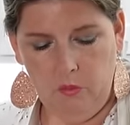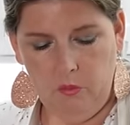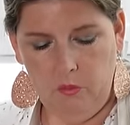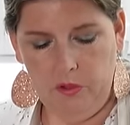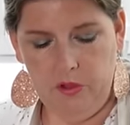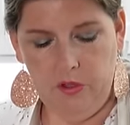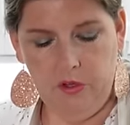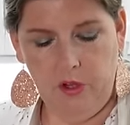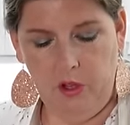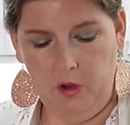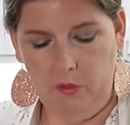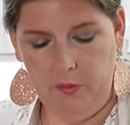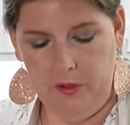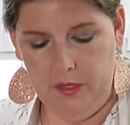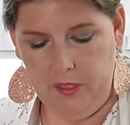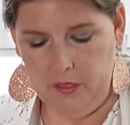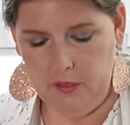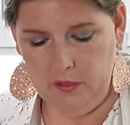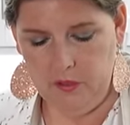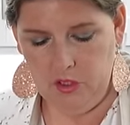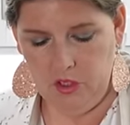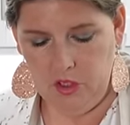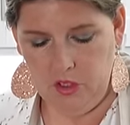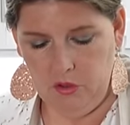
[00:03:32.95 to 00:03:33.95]
when you go
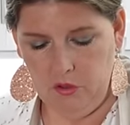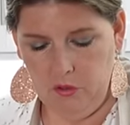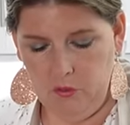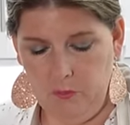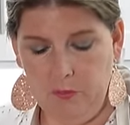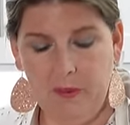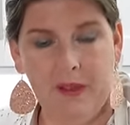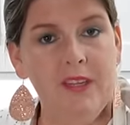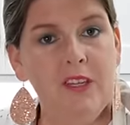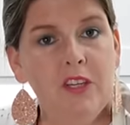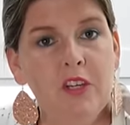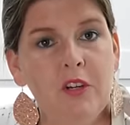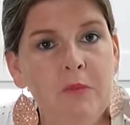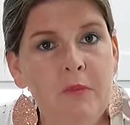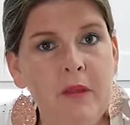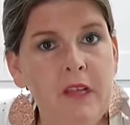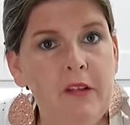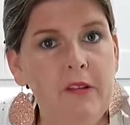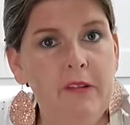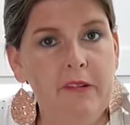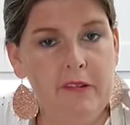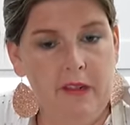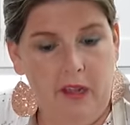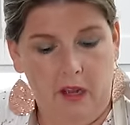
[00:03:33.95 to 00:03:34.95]
in to pick your
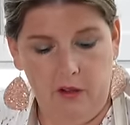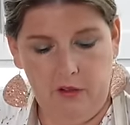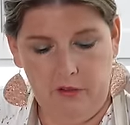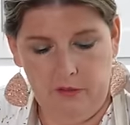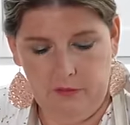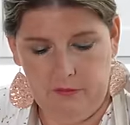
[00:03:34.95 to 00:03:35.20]
meals out.